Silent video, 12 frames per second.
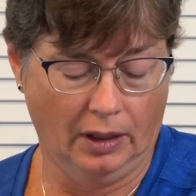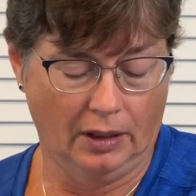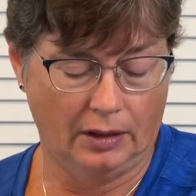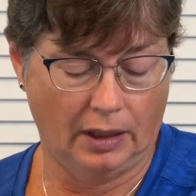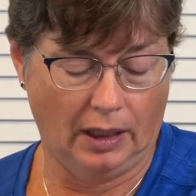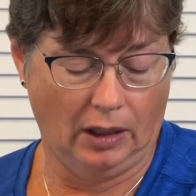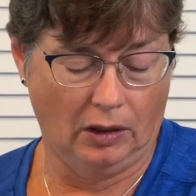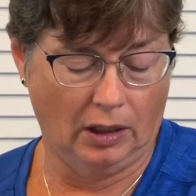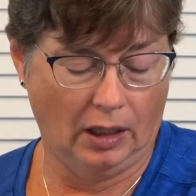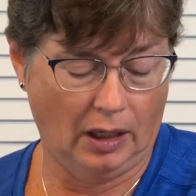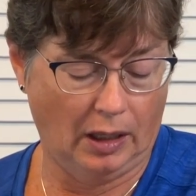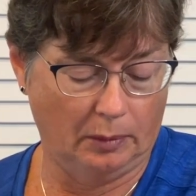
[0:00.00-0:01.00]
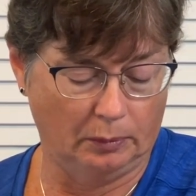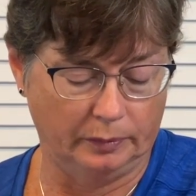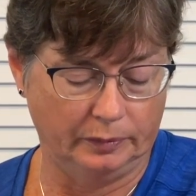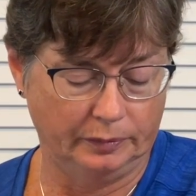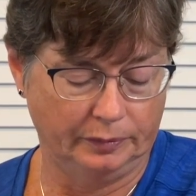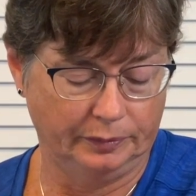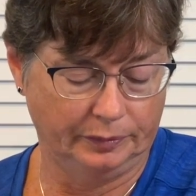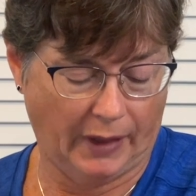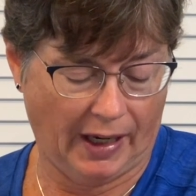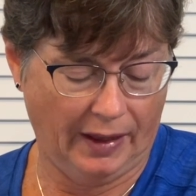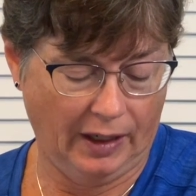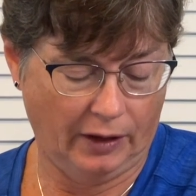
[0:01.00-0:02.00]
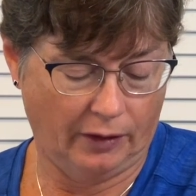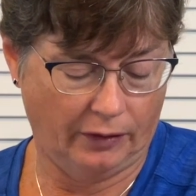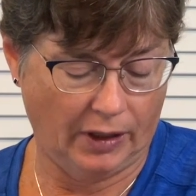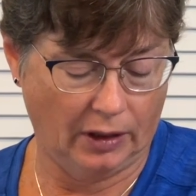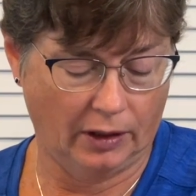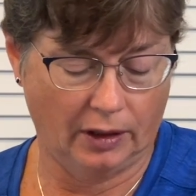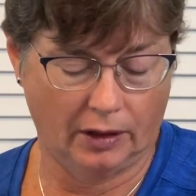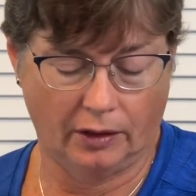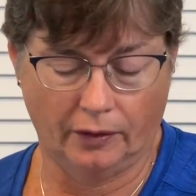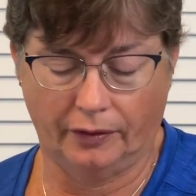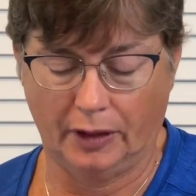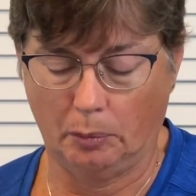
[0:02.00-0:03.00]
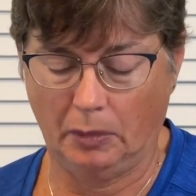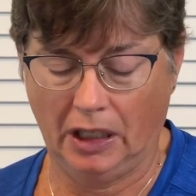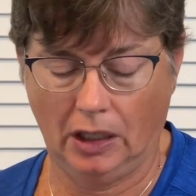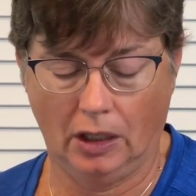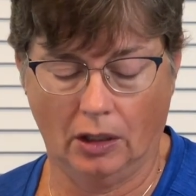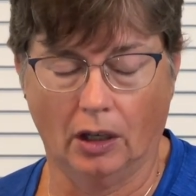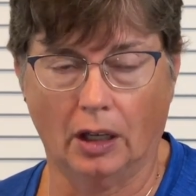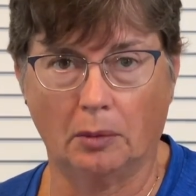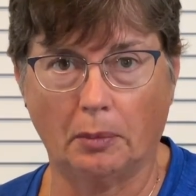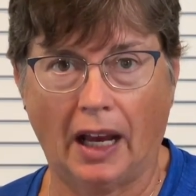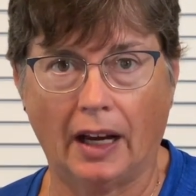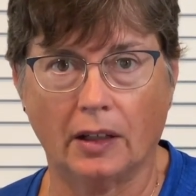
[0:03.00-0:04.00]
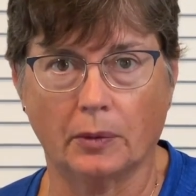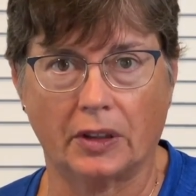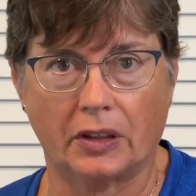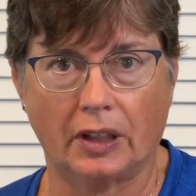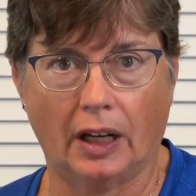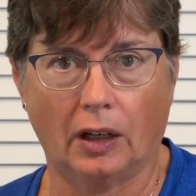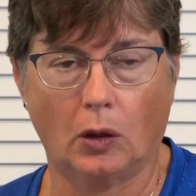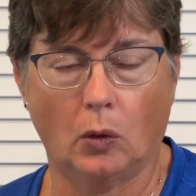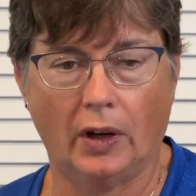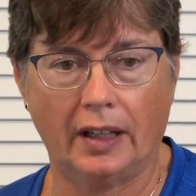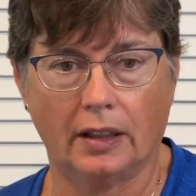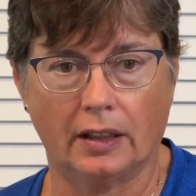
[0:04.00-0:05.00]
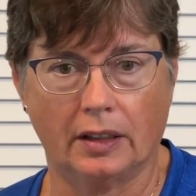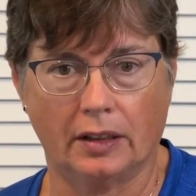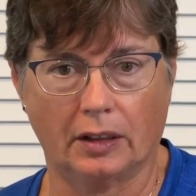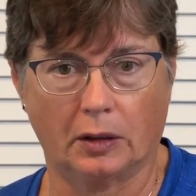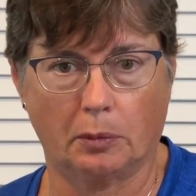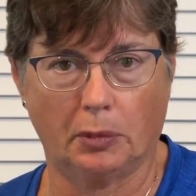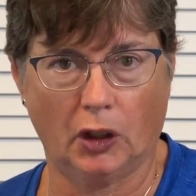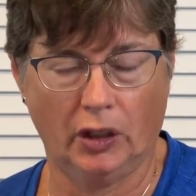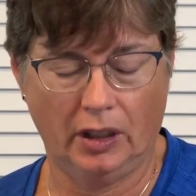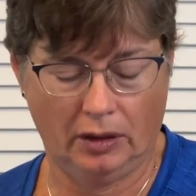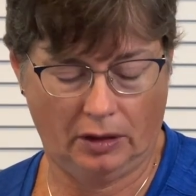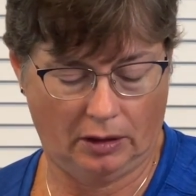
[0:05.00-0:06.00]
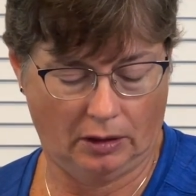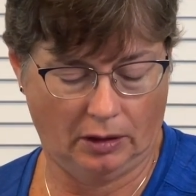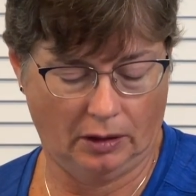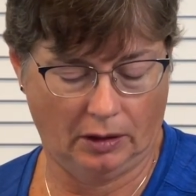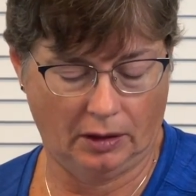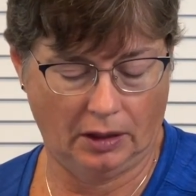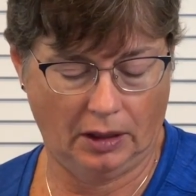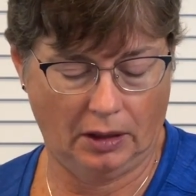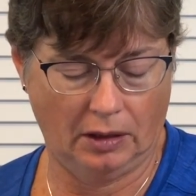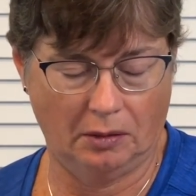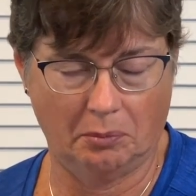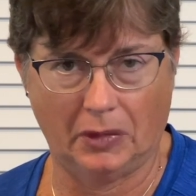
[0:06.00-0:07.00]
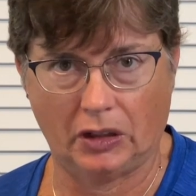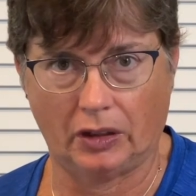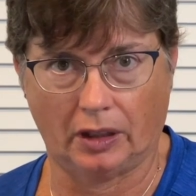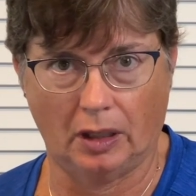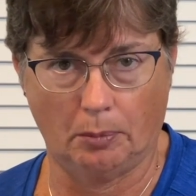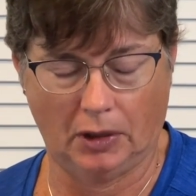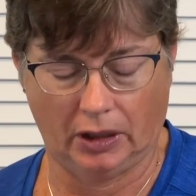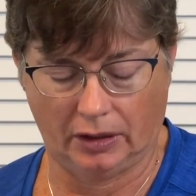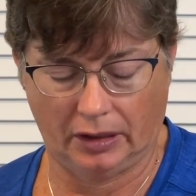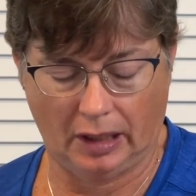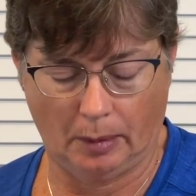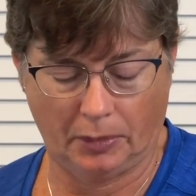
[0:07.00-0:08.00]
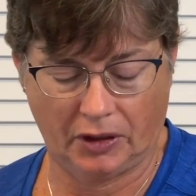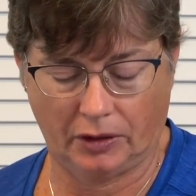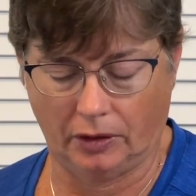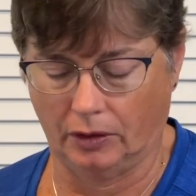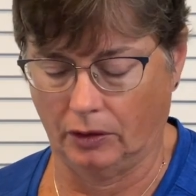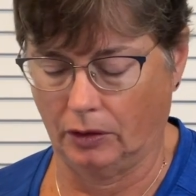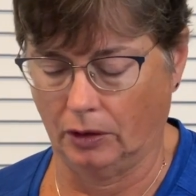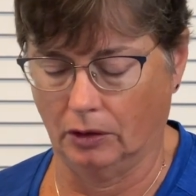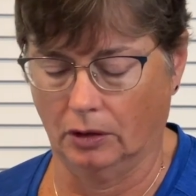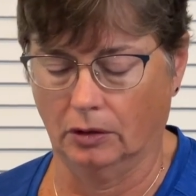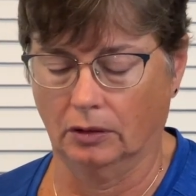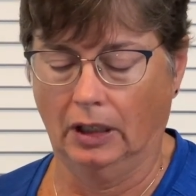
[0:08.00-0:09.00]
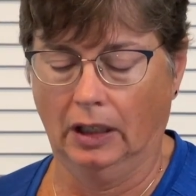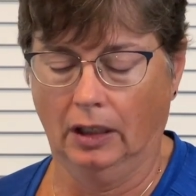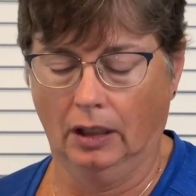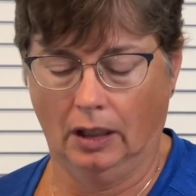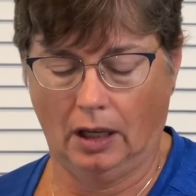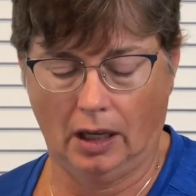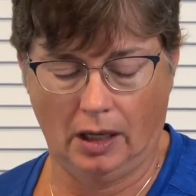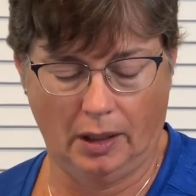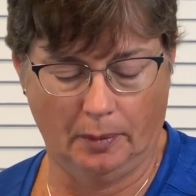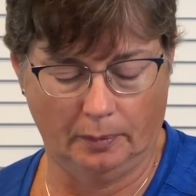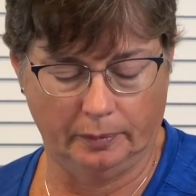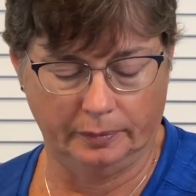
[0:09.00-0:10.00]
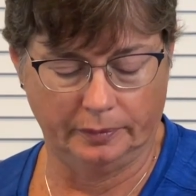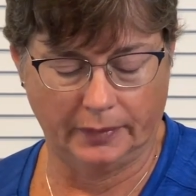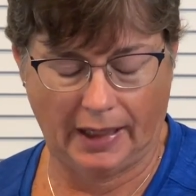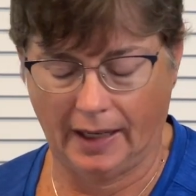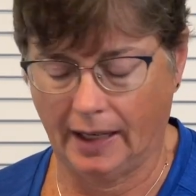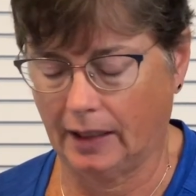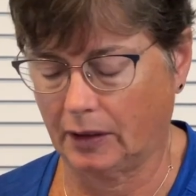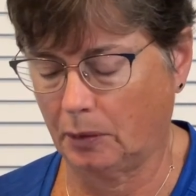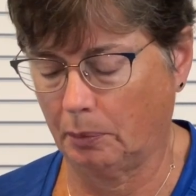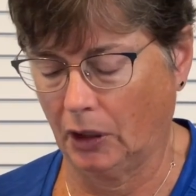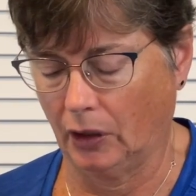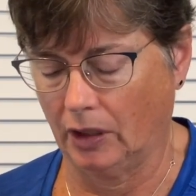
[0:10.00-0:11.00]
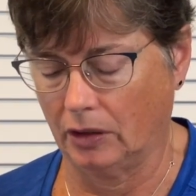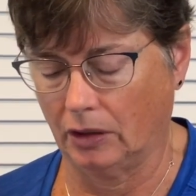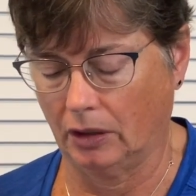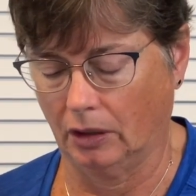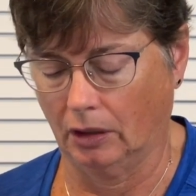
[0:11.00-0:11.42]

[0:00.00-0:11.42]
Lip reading: Now, I think the fellow that fit me on mine was not quite as experienced. He missed a couple of steps, and so I experienced